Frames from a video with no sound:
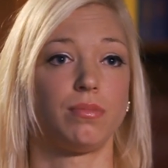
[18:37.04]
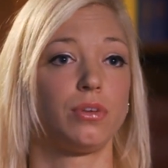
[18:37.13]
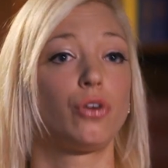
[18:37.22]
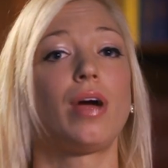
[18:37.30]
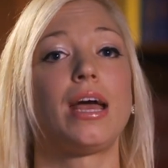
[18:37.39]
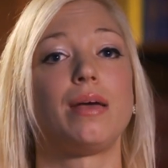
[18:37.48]

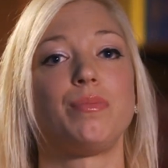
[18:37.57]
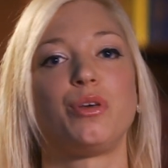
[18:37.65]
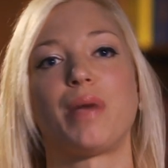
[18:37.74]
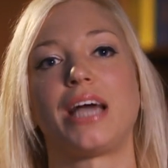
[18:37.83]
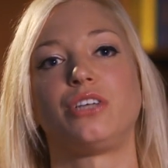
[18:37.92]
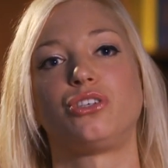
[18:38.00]
cream, you
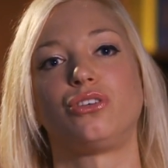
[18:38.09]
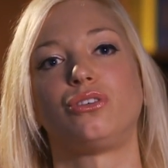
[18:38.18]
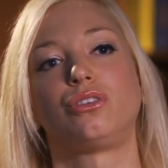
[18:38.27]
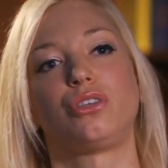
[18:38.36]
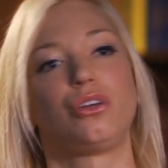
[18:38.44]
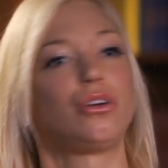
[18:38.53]
may
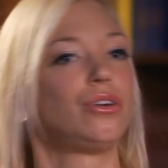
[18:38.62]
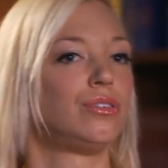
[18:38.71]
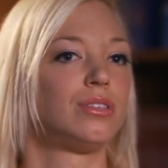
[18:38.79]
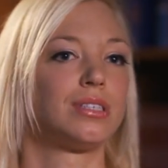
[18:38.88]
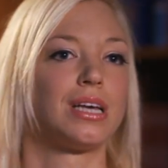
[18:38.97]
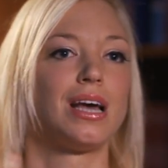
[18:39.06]
choose to
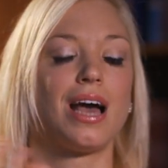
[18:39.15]
use